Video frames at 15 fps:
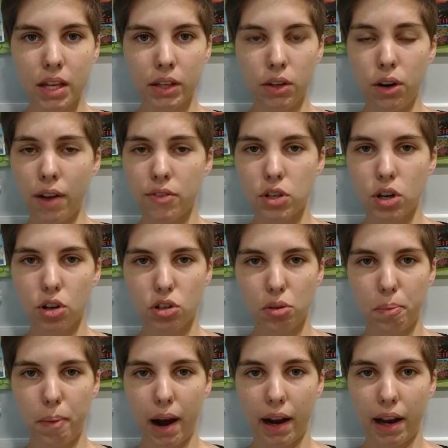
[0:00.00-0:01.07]
You don't have to go to a
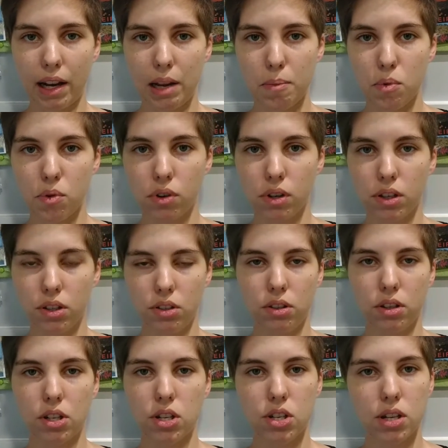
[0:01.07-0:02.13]
bank anymore. You
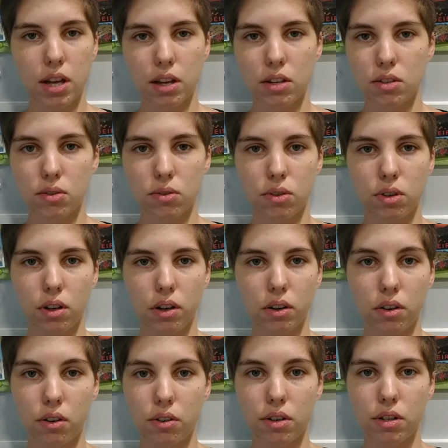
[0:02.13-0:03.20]
can just like store your
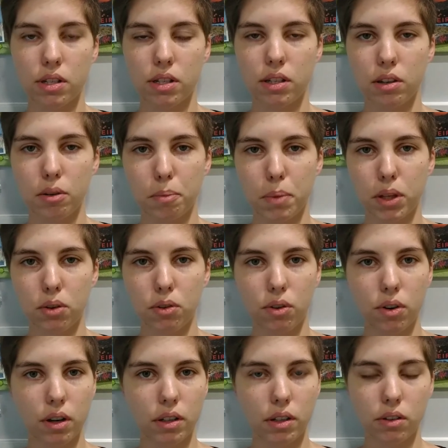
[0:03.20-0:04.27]
currency, your
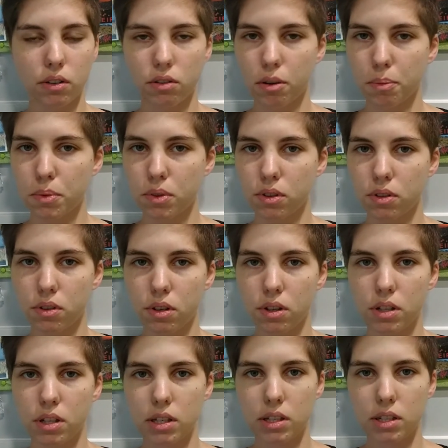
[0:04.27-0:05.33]
Bitcoin, your
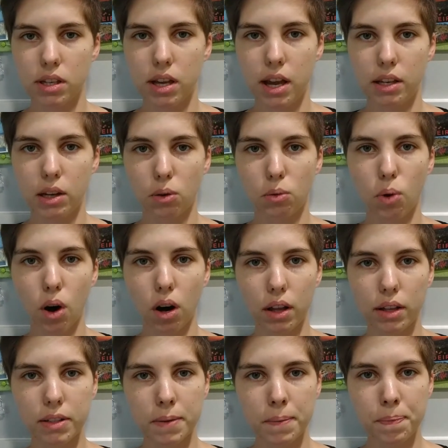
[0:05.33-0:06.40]
cryptocurrencies in your
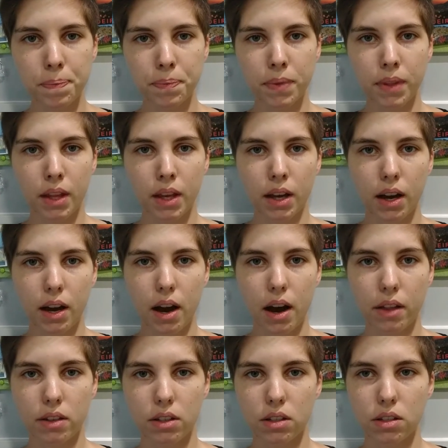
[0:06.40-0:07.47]
wallet.
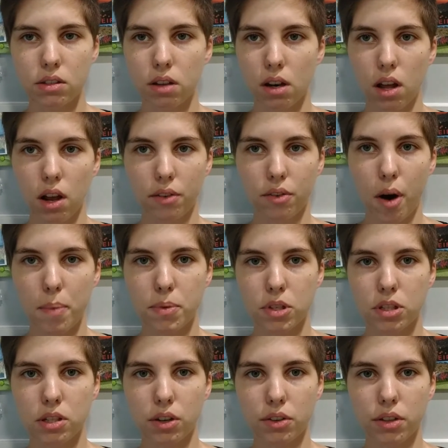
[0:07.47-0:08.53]
There's a lot of
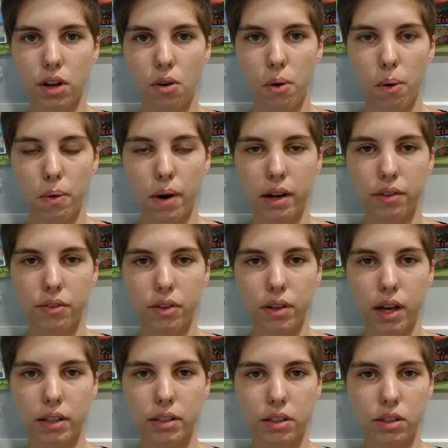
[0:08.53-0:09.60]
options out there already for
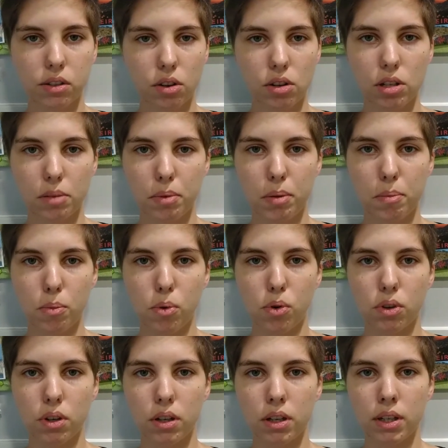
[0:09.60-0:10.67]
that. There's going to be
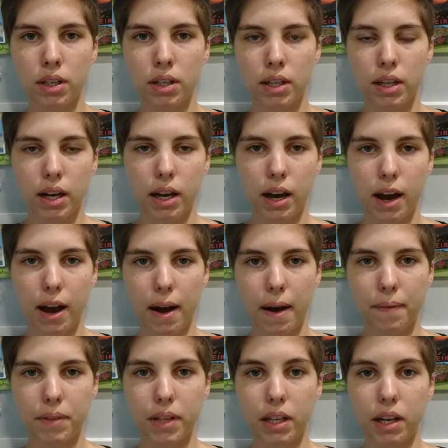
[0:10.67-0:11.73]
more.
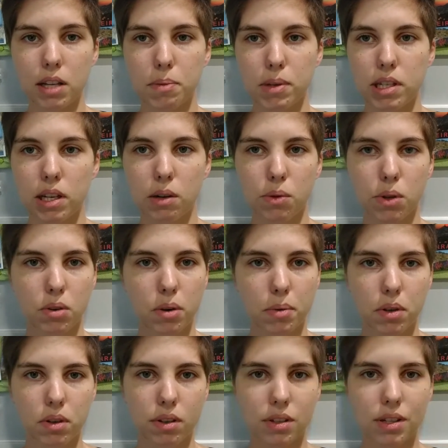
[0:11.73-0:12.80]
Yeah, that's basically what
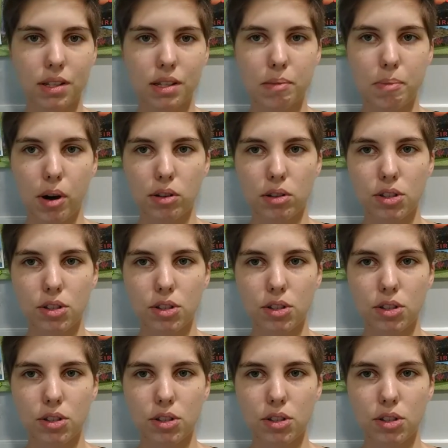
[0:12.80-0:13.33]
cryptocurrencies is about.